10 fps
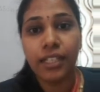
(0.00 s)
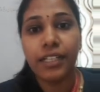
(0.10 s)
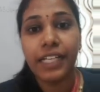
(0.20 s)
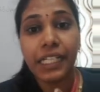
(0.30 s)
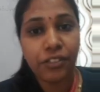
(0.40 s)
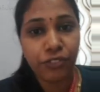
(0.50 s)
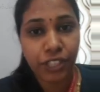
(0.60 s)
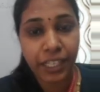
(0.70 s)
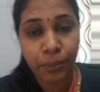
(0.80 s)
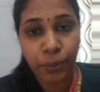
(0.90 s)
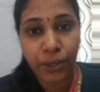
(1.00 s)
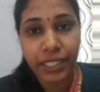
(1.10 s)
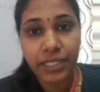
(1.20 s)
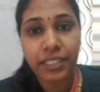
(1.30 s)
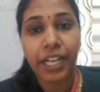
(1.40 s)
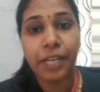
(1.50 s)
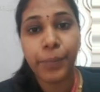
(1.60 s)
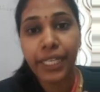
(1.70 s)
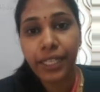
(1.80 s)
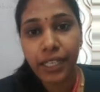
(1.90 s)
needed for the employees can
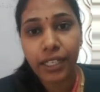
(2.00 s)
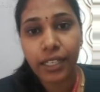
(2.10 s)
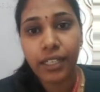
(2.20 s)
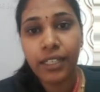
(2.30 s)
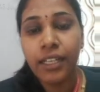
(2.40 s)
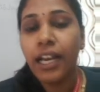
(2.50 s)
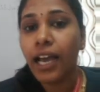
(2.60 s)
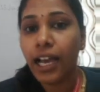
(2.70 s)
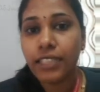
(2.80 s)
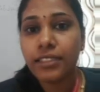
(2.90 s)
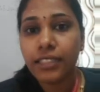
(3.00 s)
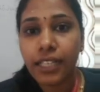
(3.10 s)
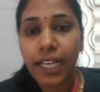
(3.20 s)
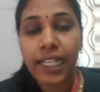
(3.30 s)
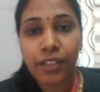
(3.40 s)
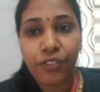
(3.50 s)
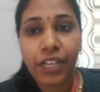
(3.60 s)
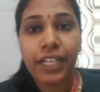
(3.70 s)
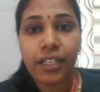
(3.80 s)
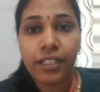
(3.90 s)
be asked and
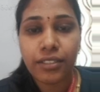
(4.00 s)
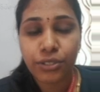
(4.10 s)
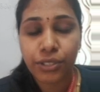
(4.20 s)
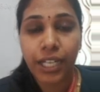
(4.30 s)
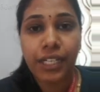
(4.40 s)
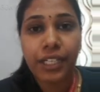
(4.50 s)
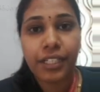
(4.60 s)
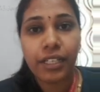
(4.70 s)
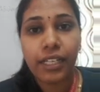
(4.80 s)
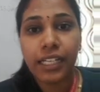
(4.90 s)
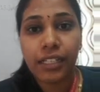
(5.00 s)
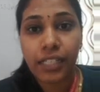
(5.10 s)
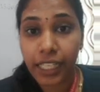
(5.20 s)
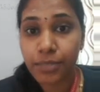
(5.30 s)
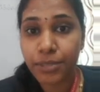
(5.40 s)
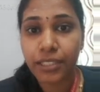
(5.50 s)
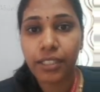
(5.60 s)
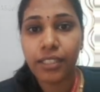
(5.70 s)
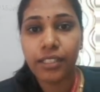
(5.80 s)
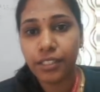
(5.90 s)
identified, so that it helps in
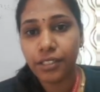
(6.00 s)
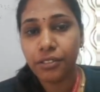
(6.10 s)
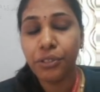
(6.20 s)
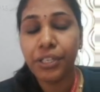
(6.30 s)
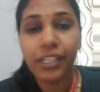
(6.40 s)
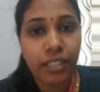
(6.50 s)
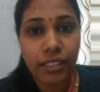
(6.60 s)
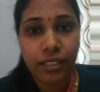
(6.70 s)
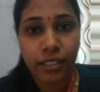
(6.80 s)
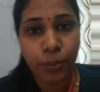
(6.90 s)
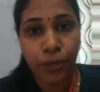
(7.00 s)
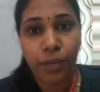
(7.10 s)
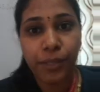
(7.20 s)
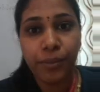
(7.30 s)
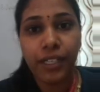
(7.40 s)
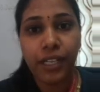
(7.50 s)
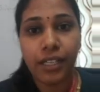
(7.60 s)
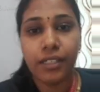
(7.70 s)
knowing the problem and